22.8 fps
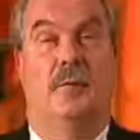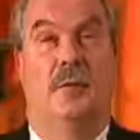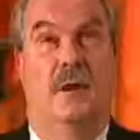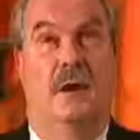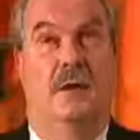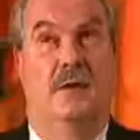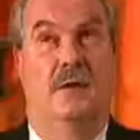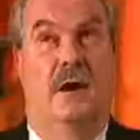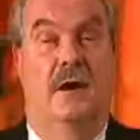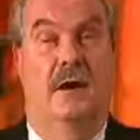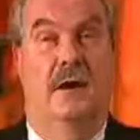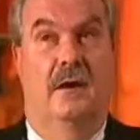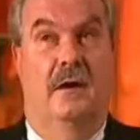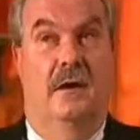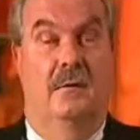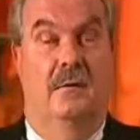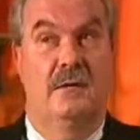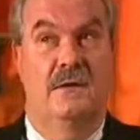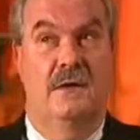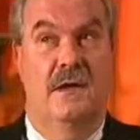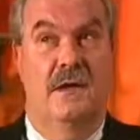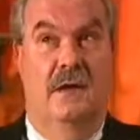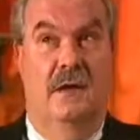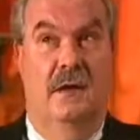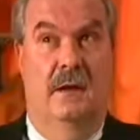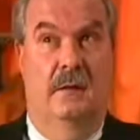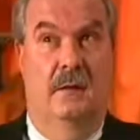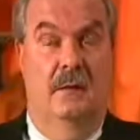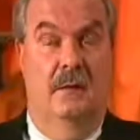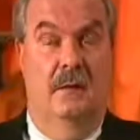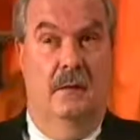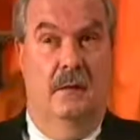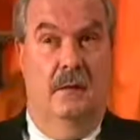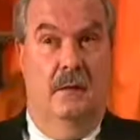said pray to God, and I was
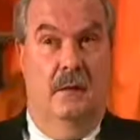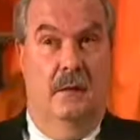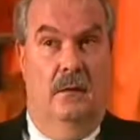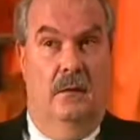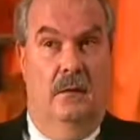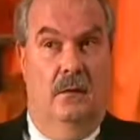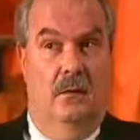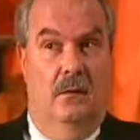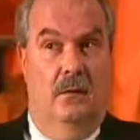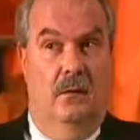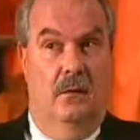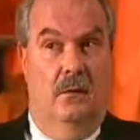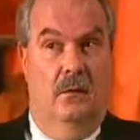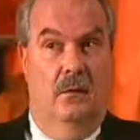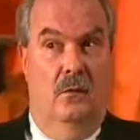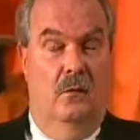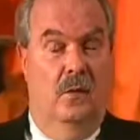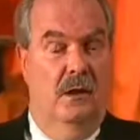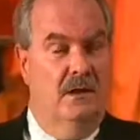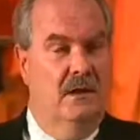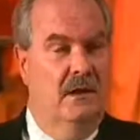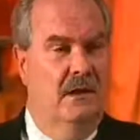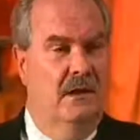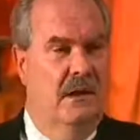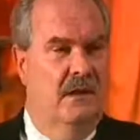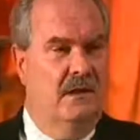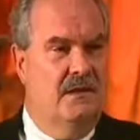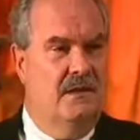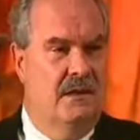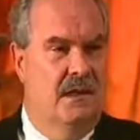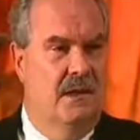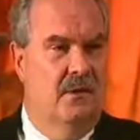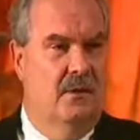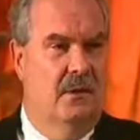thinking, what
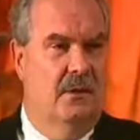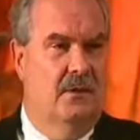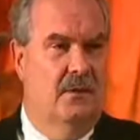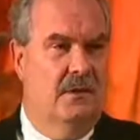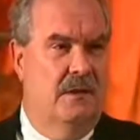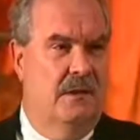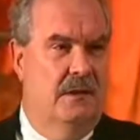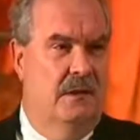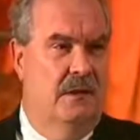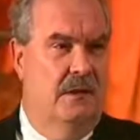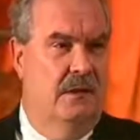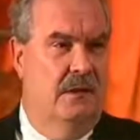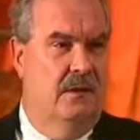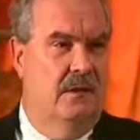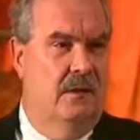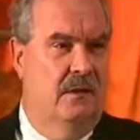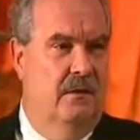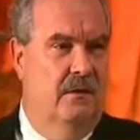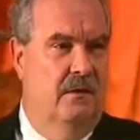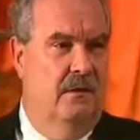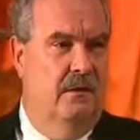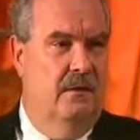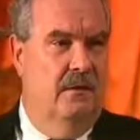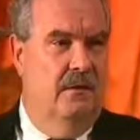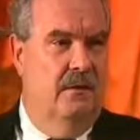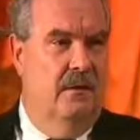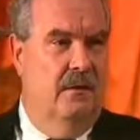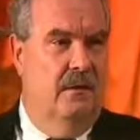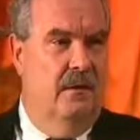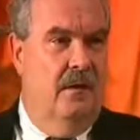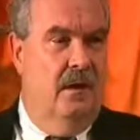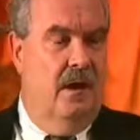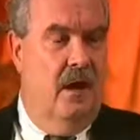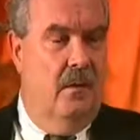did I say when I was a kid?
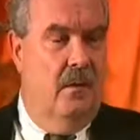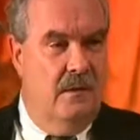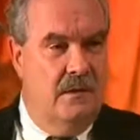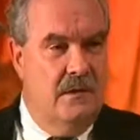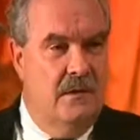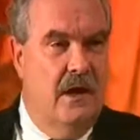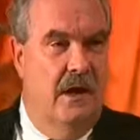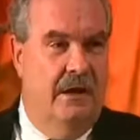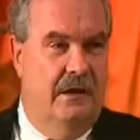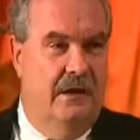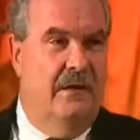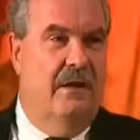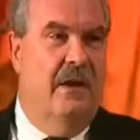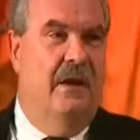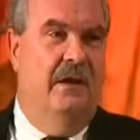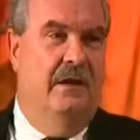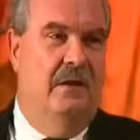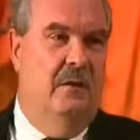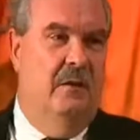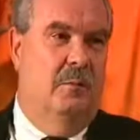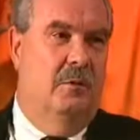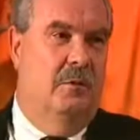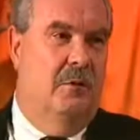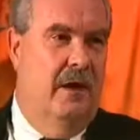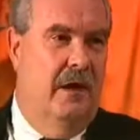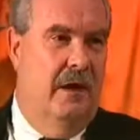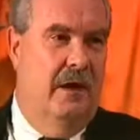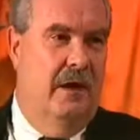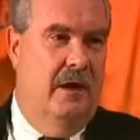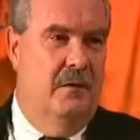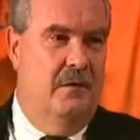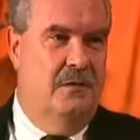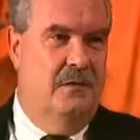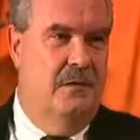I was not intending to
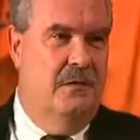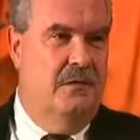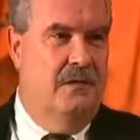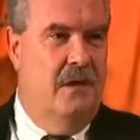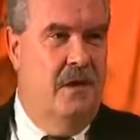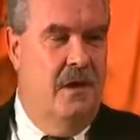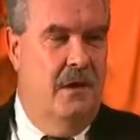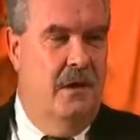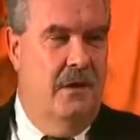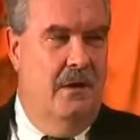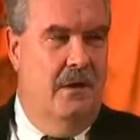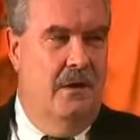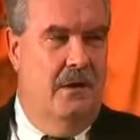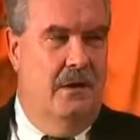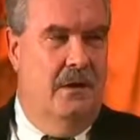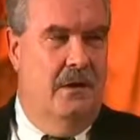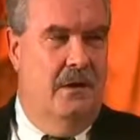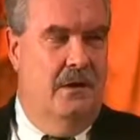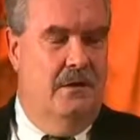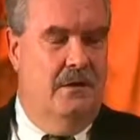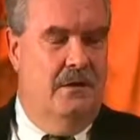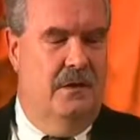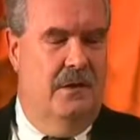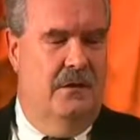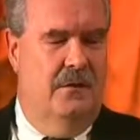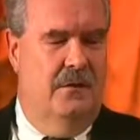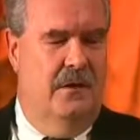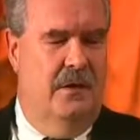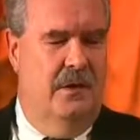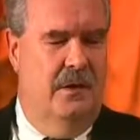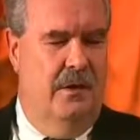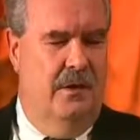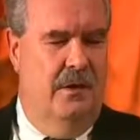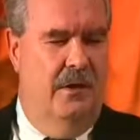pray. I was just
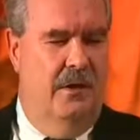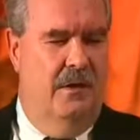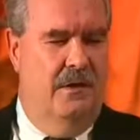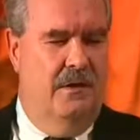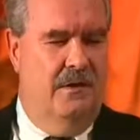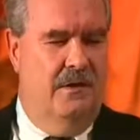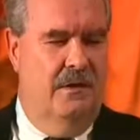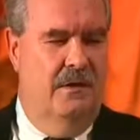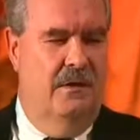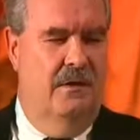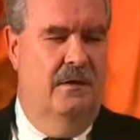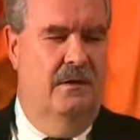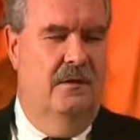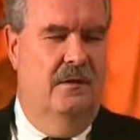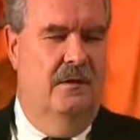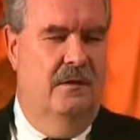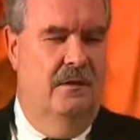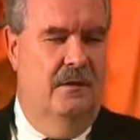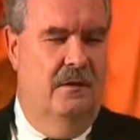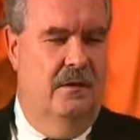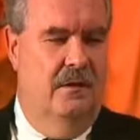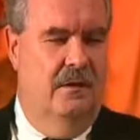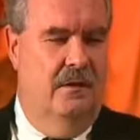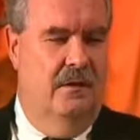sort of curious